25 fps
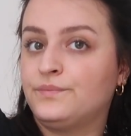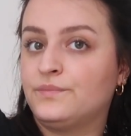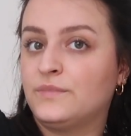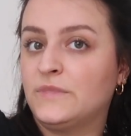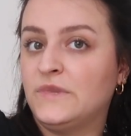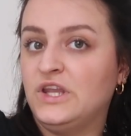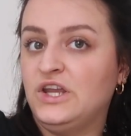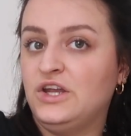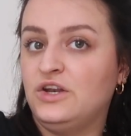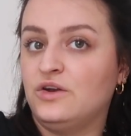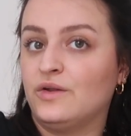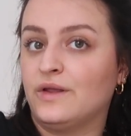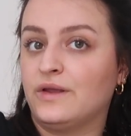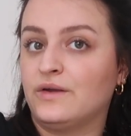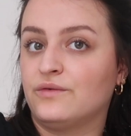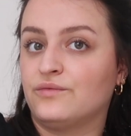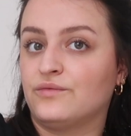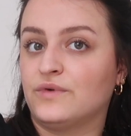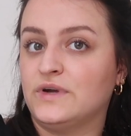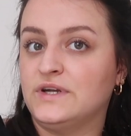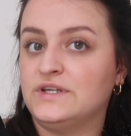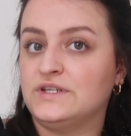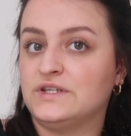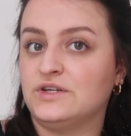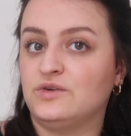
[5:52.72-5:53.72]
you know, like
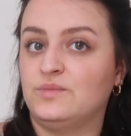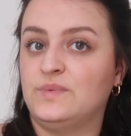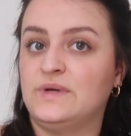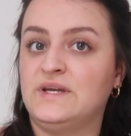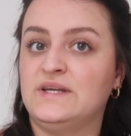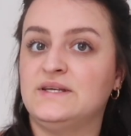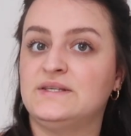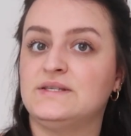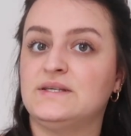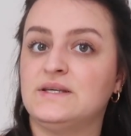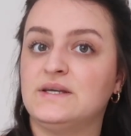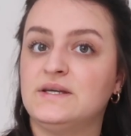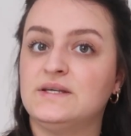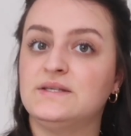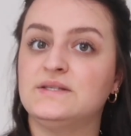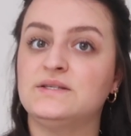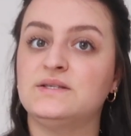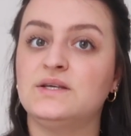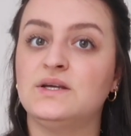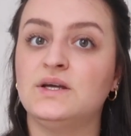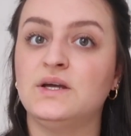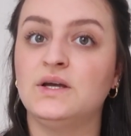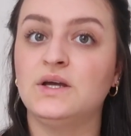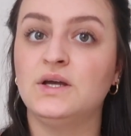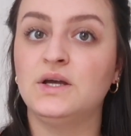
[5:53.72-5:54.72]
redo pieces.
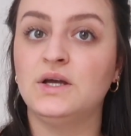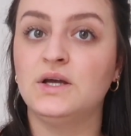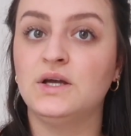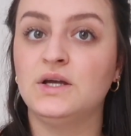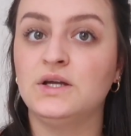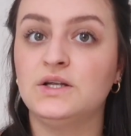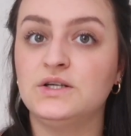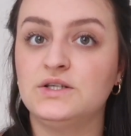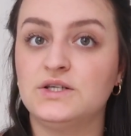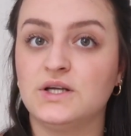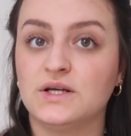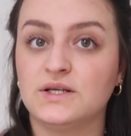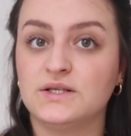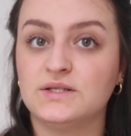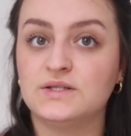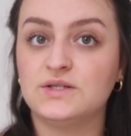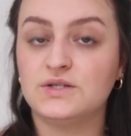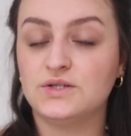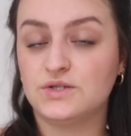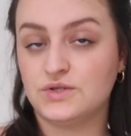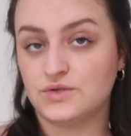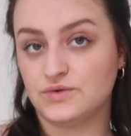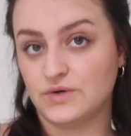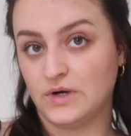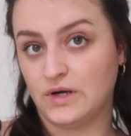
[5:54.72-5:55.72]
Just
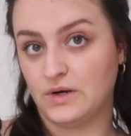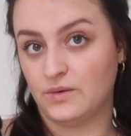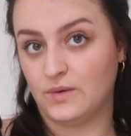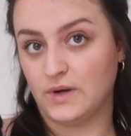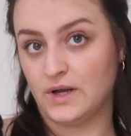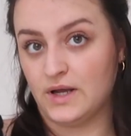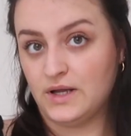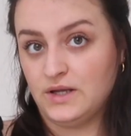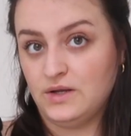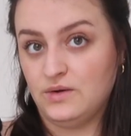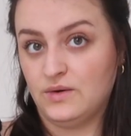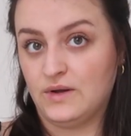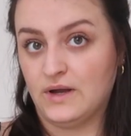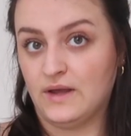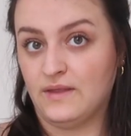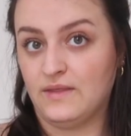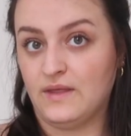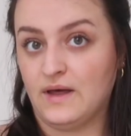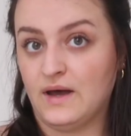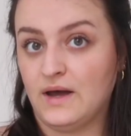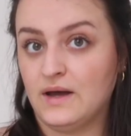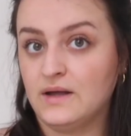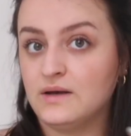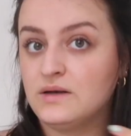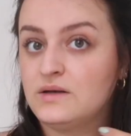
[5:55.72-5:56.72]
straight away you get
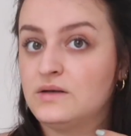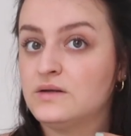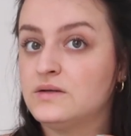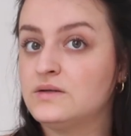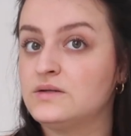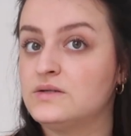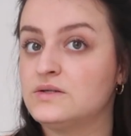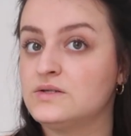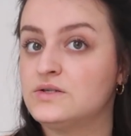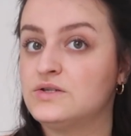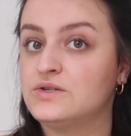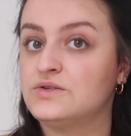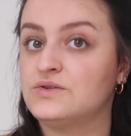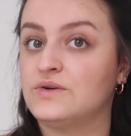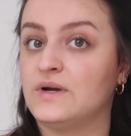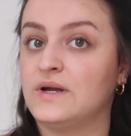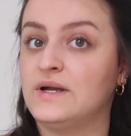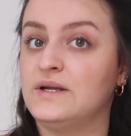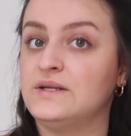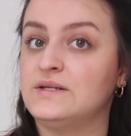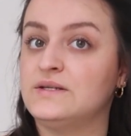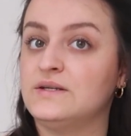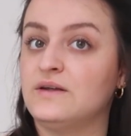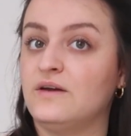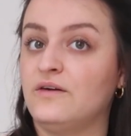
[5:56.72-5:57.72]
that
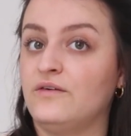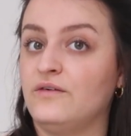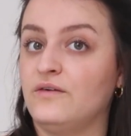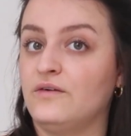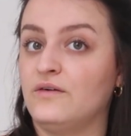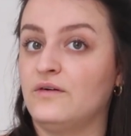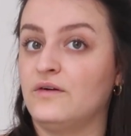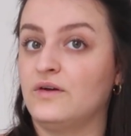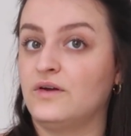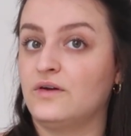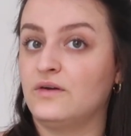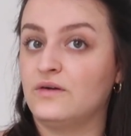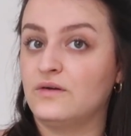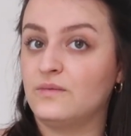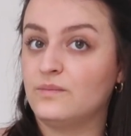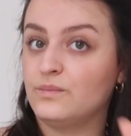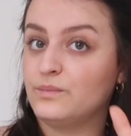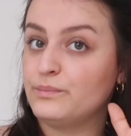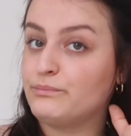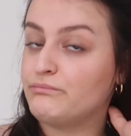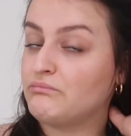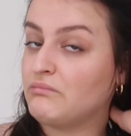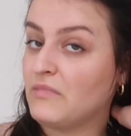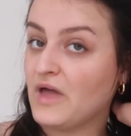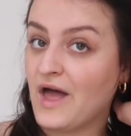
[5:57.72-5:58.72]
straight
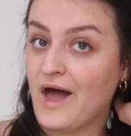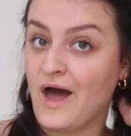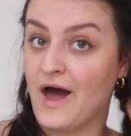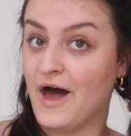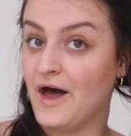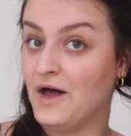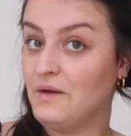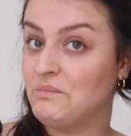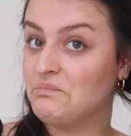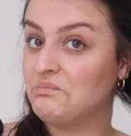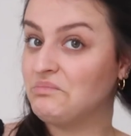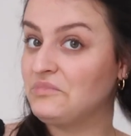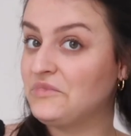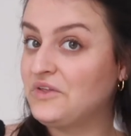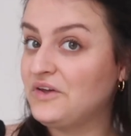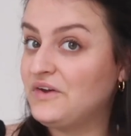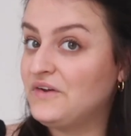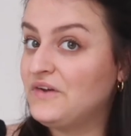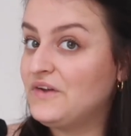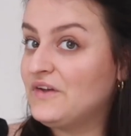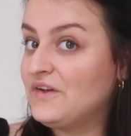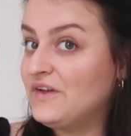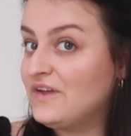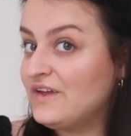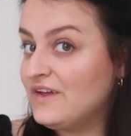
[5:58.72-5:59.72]
hair. And
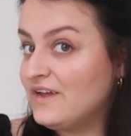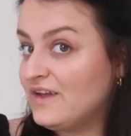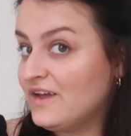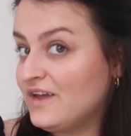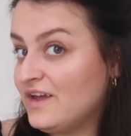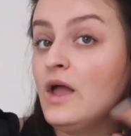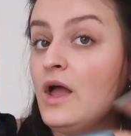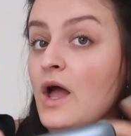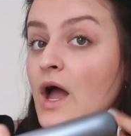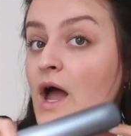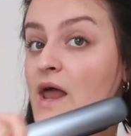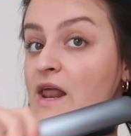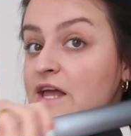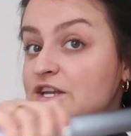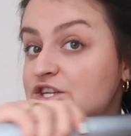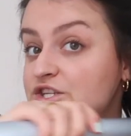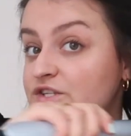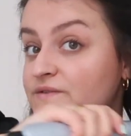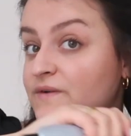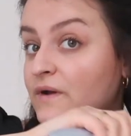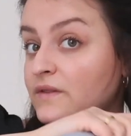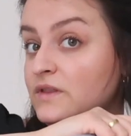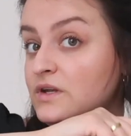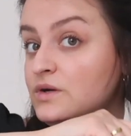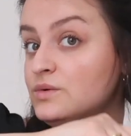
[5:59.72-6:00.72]
I just
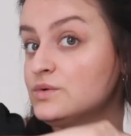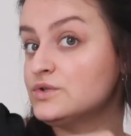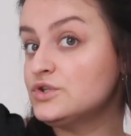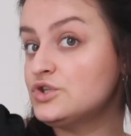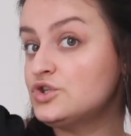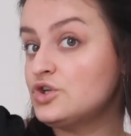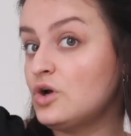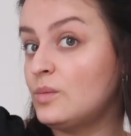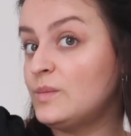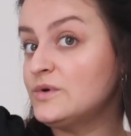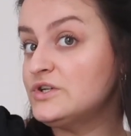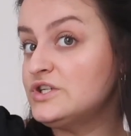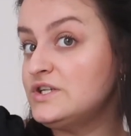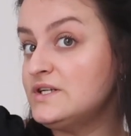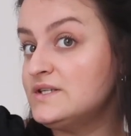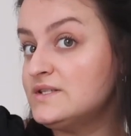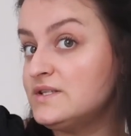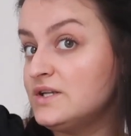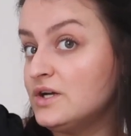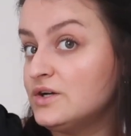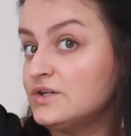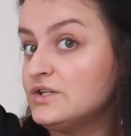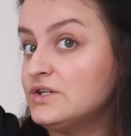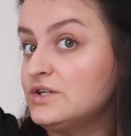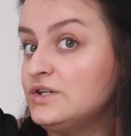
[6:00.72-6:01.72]
found that it was so much
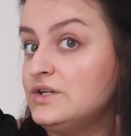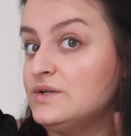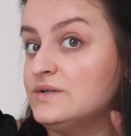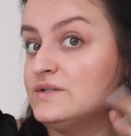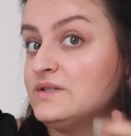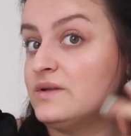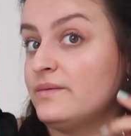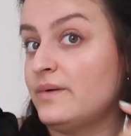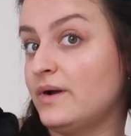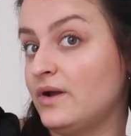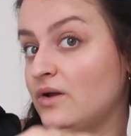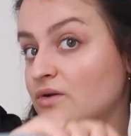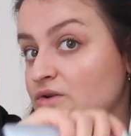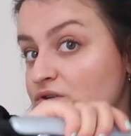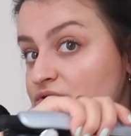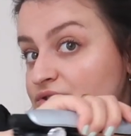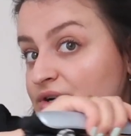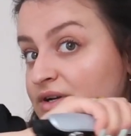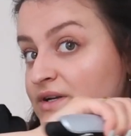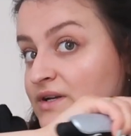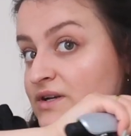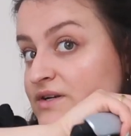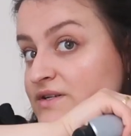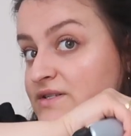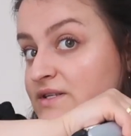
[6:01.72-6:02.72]
easier to use than my old
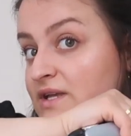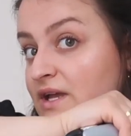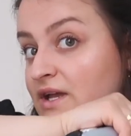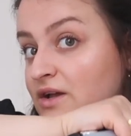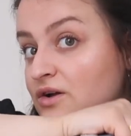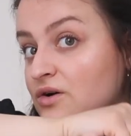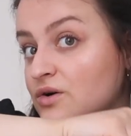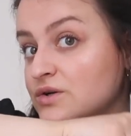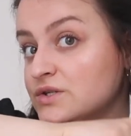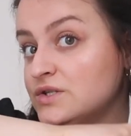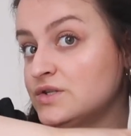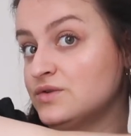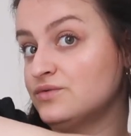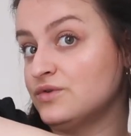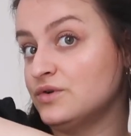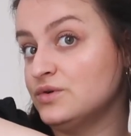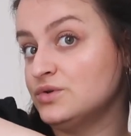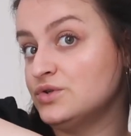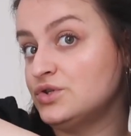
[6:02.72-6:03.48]
straighteners. It goes through